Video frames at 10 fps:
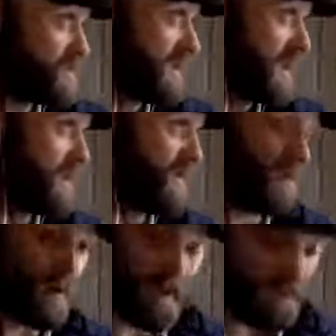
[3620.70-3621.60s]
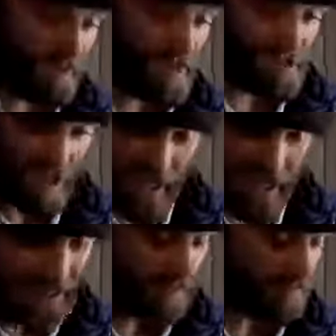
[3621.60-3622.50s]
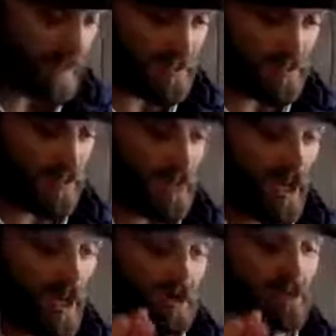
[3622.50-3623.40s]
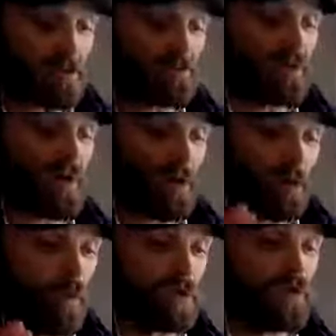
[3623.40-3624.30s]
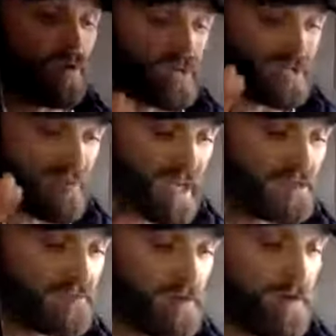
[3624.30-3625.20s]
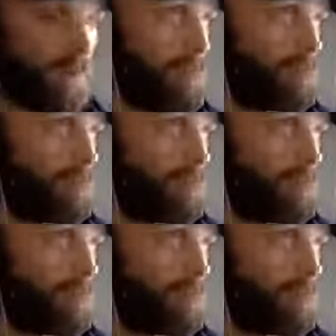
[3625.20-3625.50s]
or slander or defamation, anything of that sort. I love you and I want what is best for you.